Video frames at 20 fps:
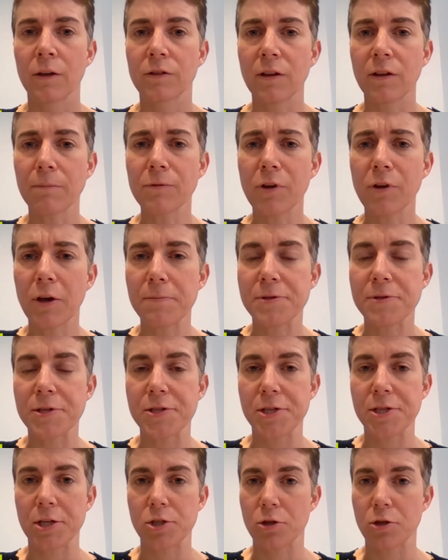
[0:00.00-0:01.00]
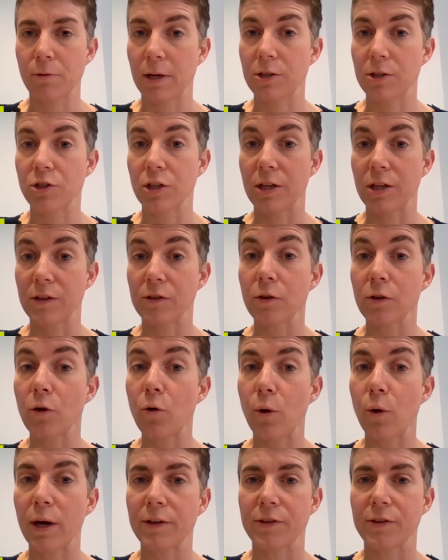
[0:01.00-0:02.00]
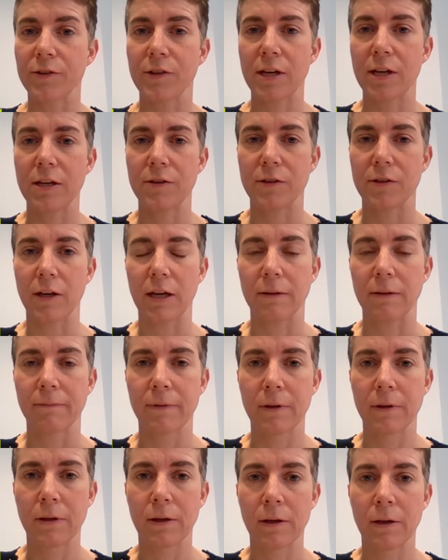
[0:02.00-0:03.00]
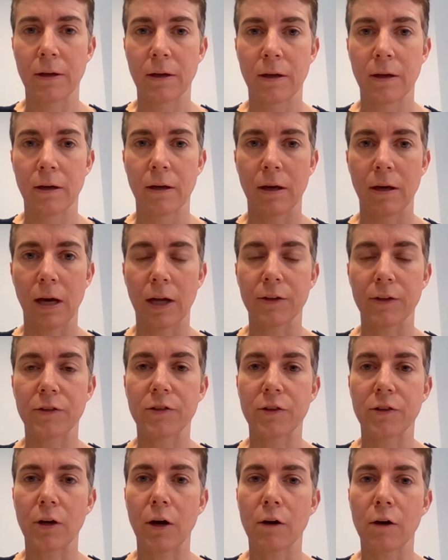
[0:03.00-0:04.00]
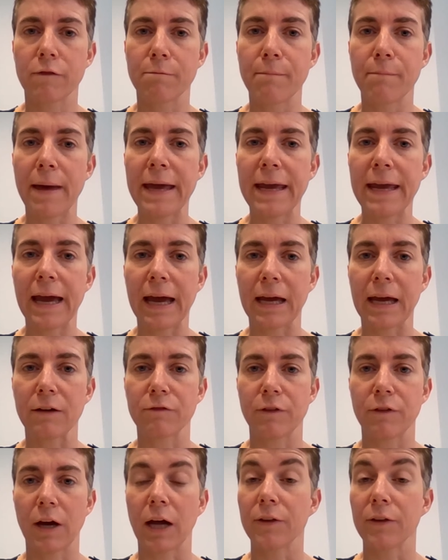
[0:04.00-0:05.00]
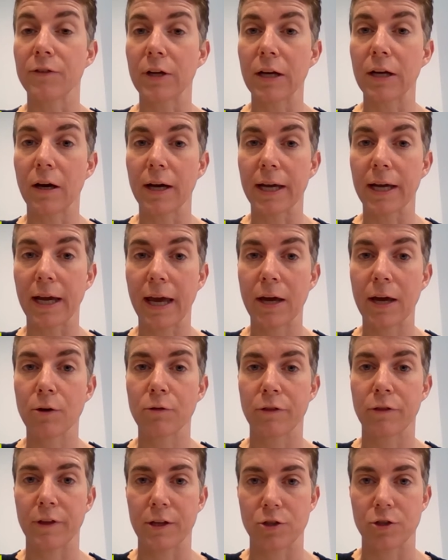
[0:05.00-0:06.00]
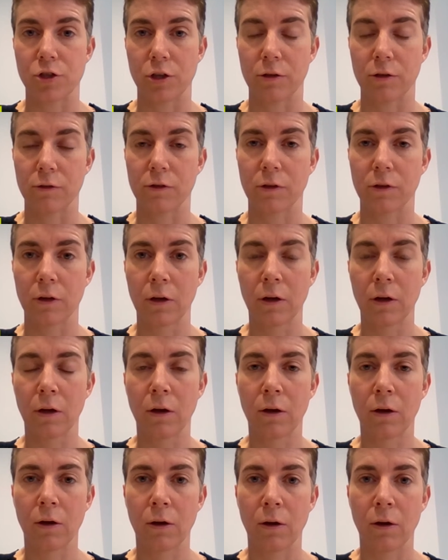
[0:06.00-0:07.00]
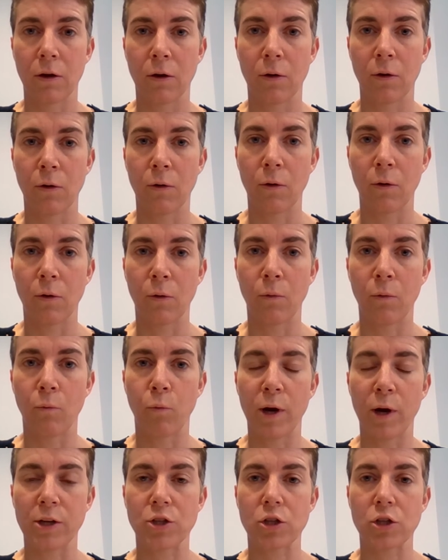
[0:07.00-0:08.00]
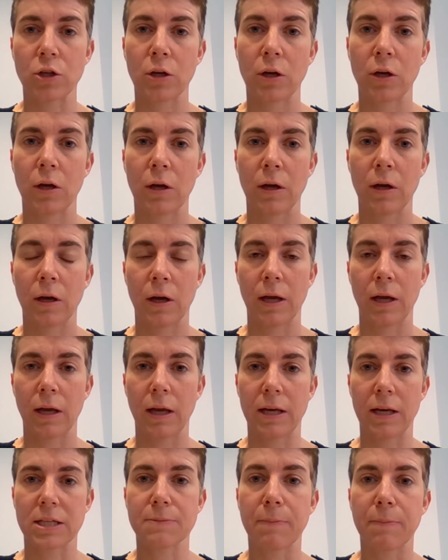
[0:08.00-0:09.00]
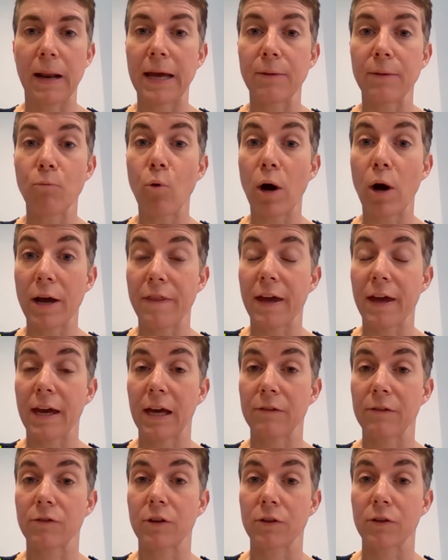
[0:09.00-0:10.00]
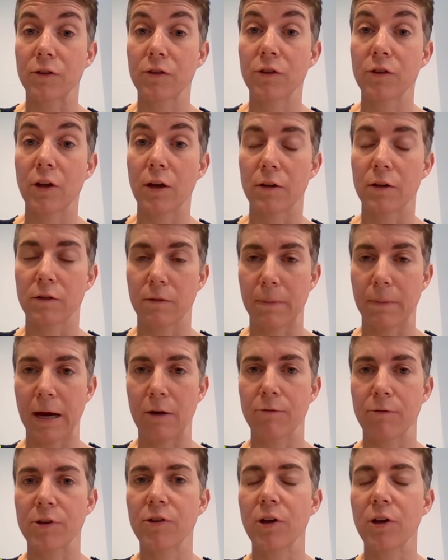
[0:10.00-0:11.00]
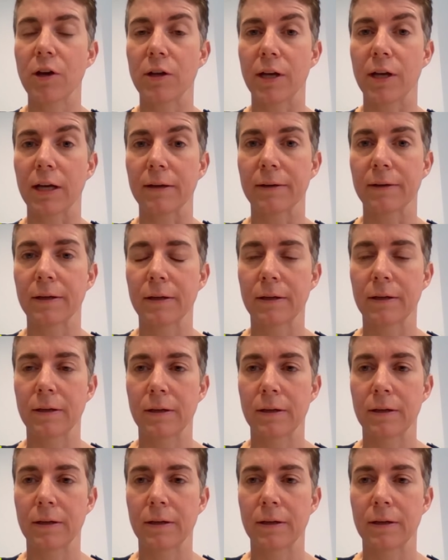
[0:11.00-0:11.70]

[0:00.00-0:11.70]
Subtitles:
Sometimes the situation isn't quite as easy, and staff may have underlying health issues which explain why they have concerns about returning.